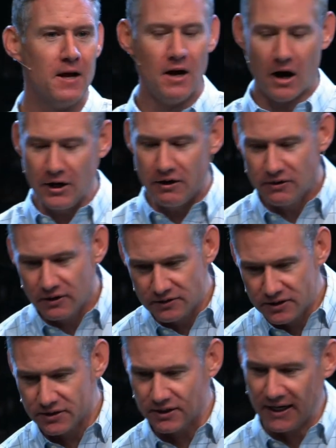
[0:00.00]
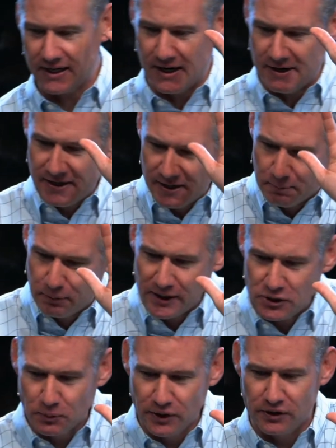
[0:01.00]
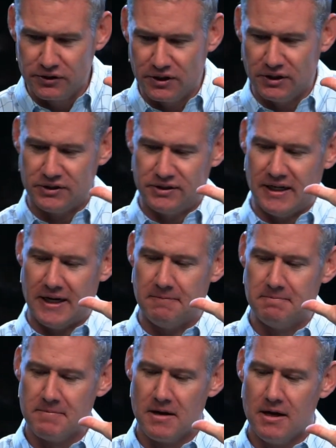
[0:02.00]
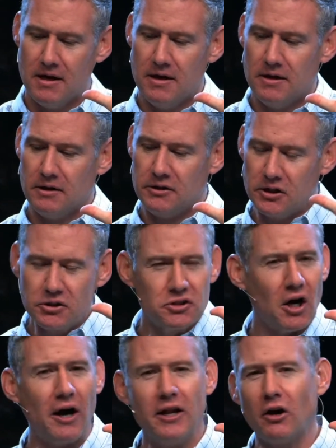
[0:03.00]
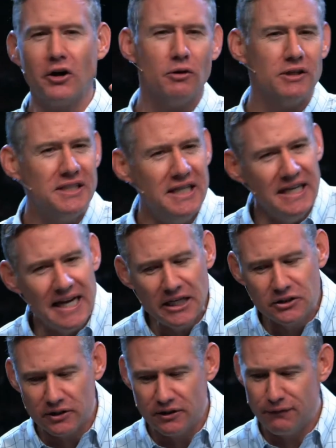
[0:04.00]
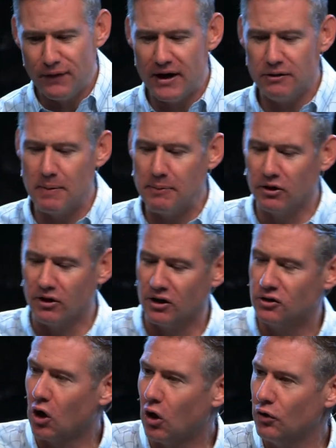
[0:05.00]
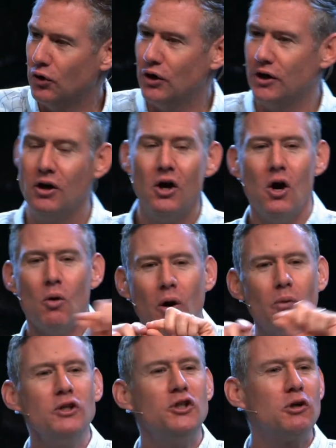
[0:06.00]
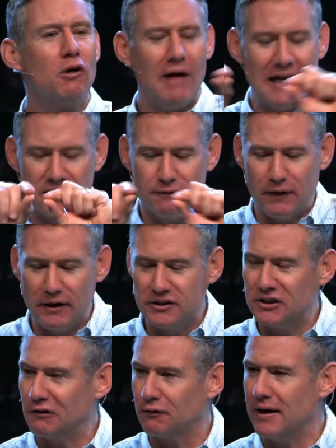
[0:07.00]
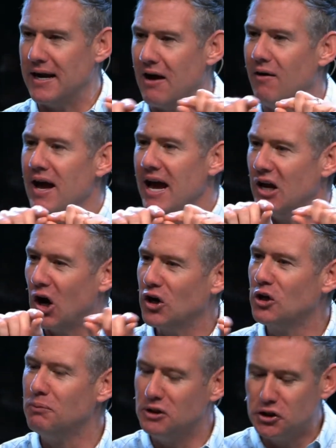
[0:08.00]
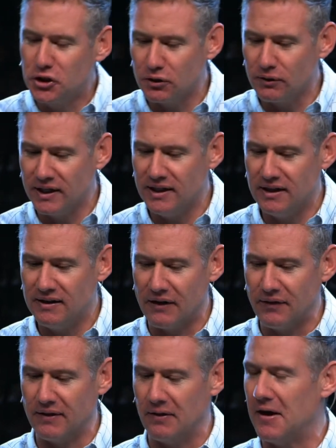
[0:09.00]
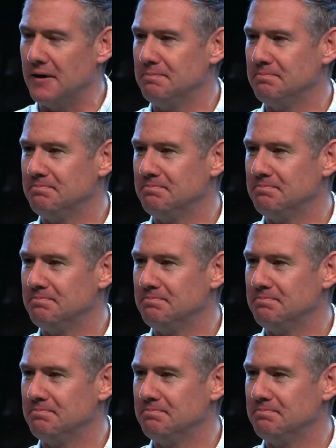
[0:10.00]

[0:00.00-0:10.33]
Are you just like in a place where you're just starting? Are you a teenager in the faith? Maybe you're in adulthood. Where would you classify yourself right now? And are you maturing down that line?